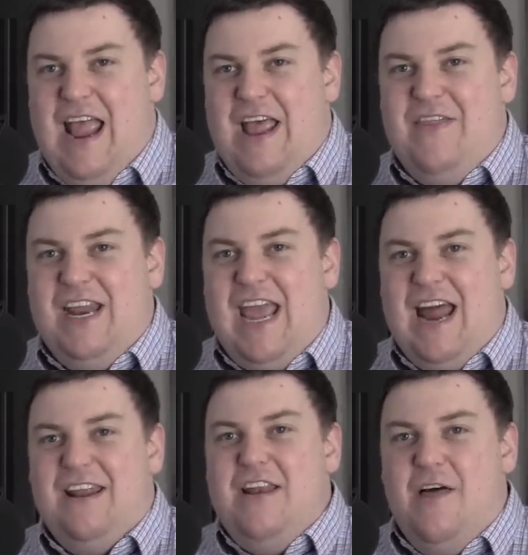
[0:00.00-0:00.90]
And then he
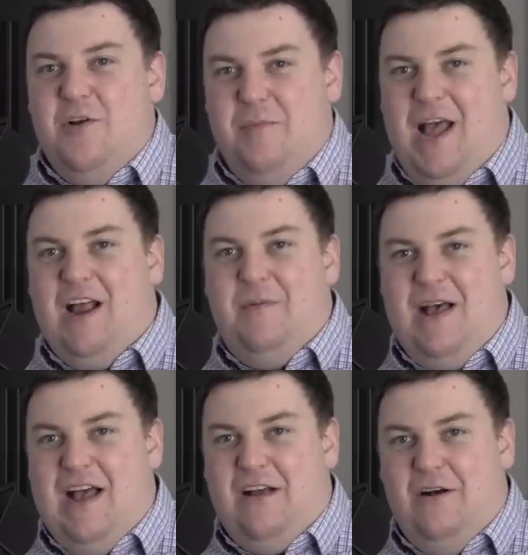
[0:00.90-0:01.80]
had another
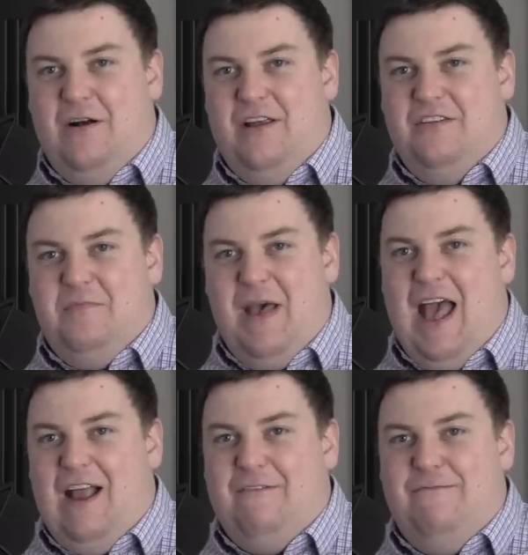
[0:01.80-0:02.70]
backpack on his
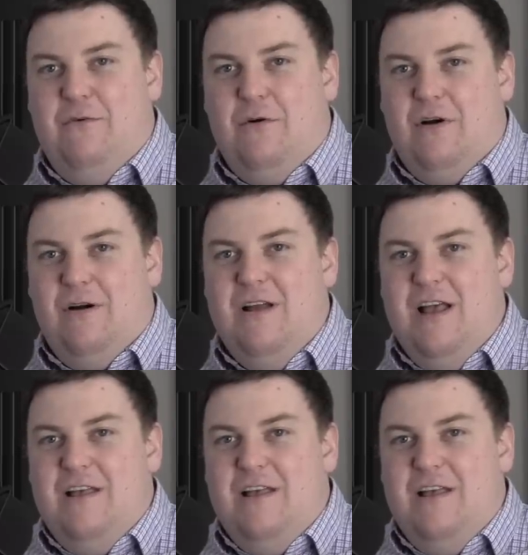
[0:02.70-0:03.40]
back for